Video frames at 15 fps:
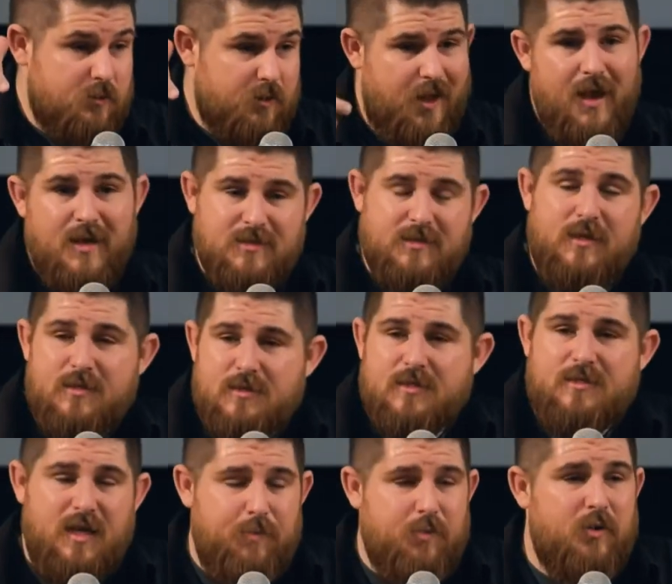Yeah, sin is a
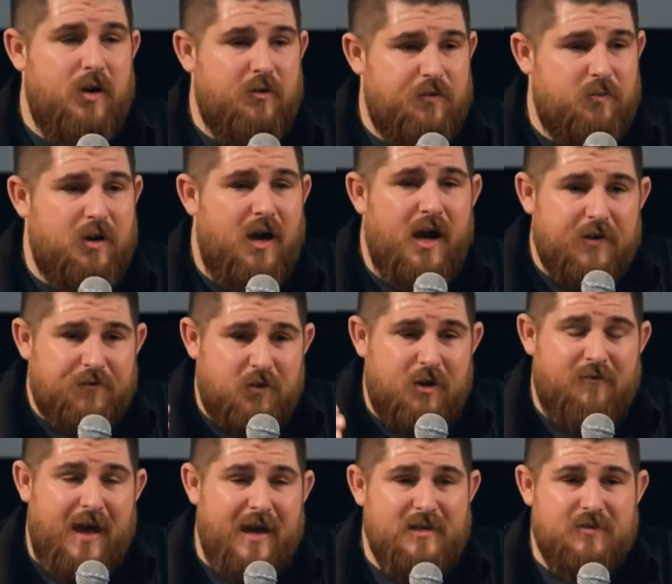separator from God. If you
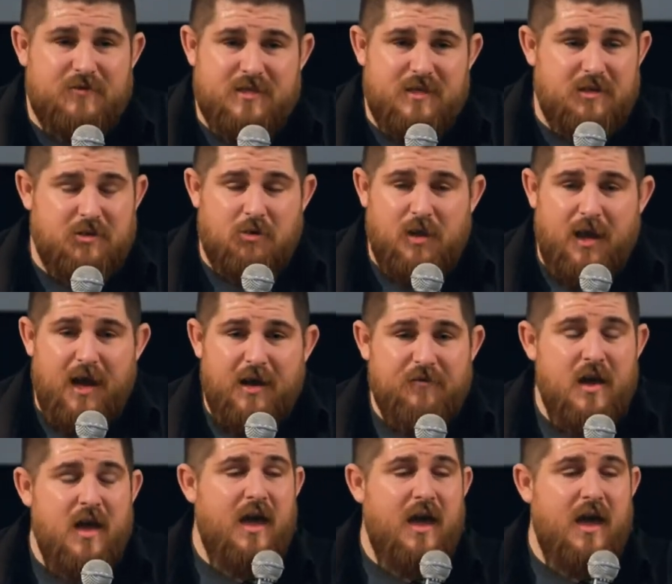have active sin in your life